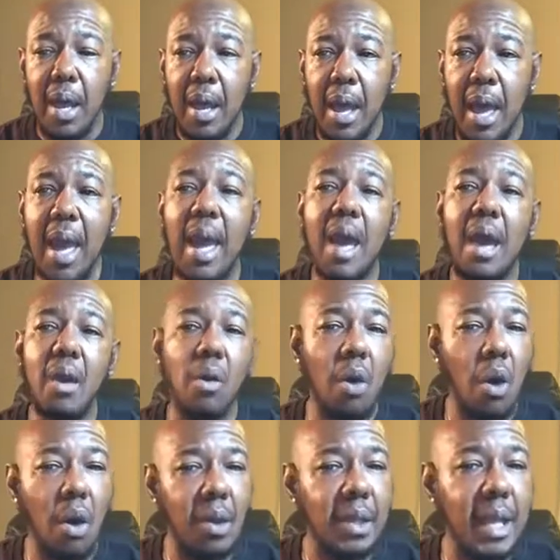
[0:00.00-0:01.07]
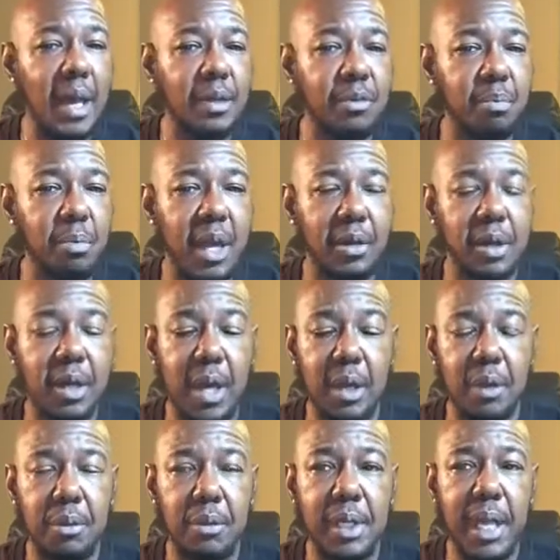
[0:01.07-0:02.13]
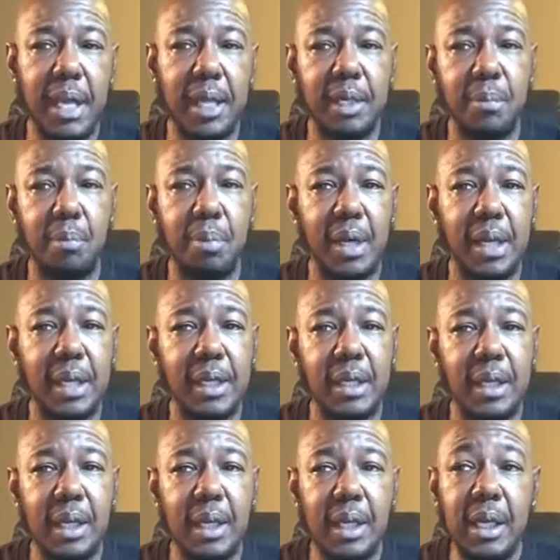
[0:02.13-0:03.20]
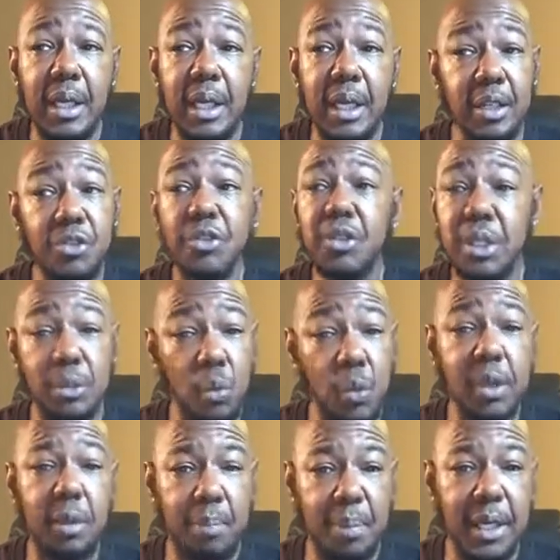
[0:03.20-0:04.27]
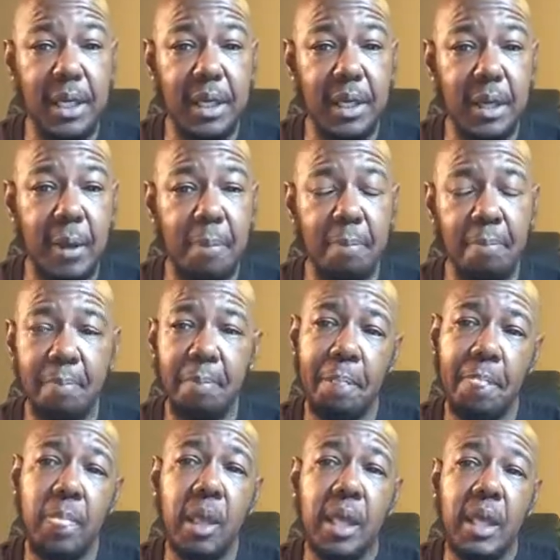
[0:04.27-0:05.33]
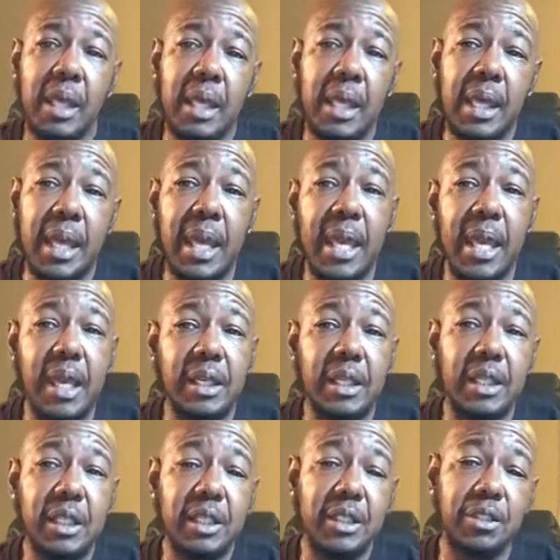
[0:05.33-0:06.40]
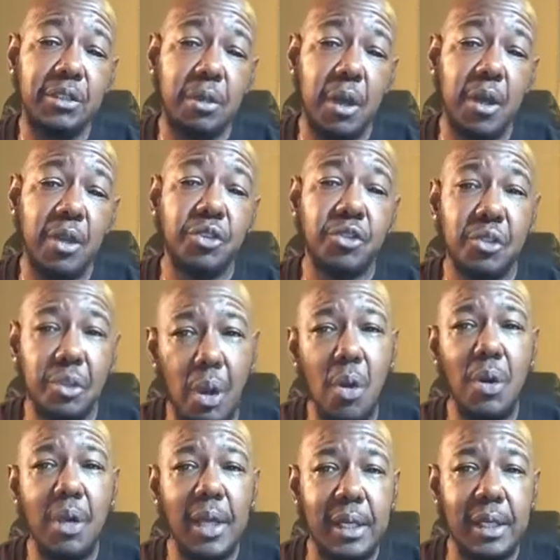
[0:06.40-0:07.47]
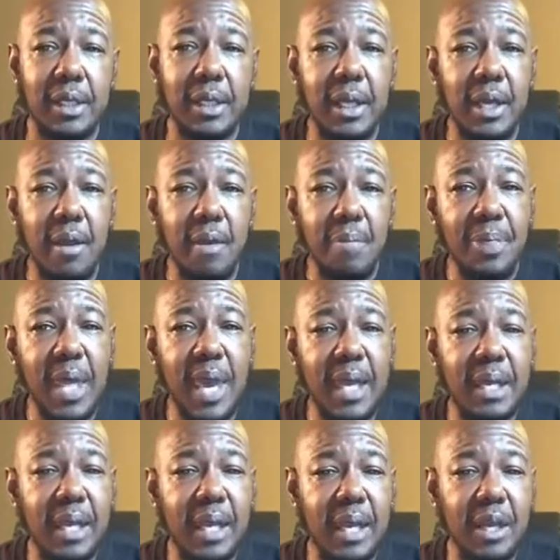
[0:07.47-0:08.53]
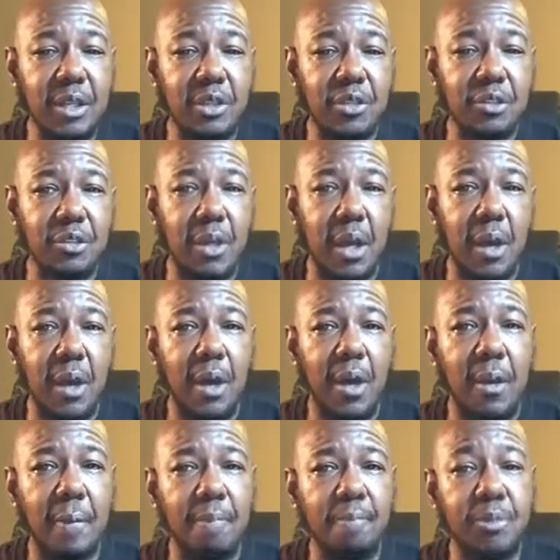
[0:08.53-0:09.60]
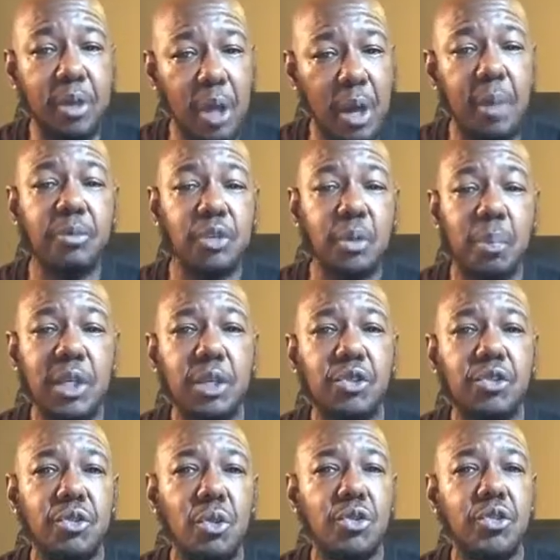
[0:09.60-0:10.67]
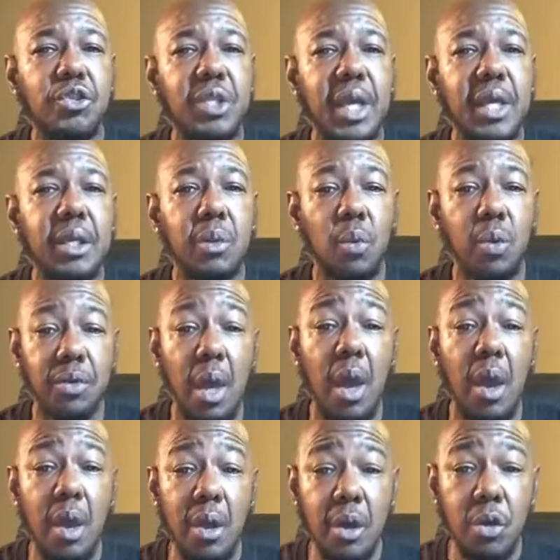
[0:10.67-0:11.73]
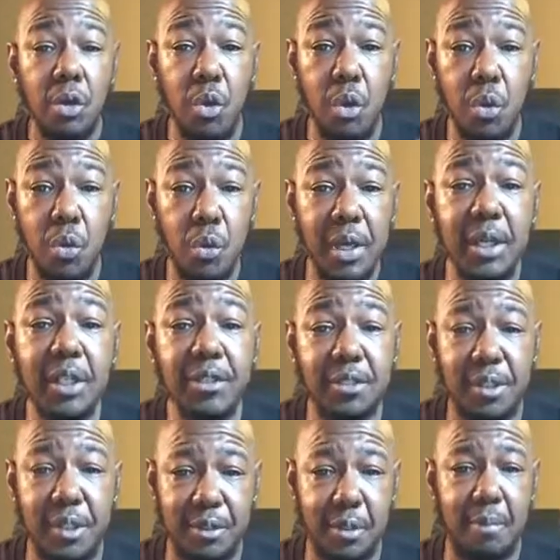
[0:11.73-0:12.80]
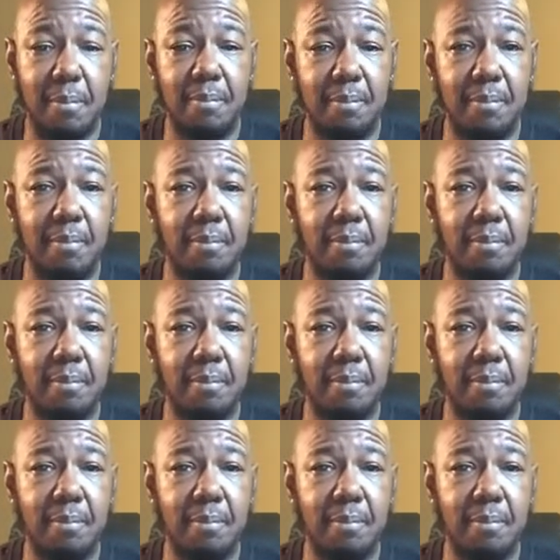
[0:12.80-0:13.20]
how all lives matter got created, but it's in Wikipedia, and it is a slogan that has come to be associated with criticism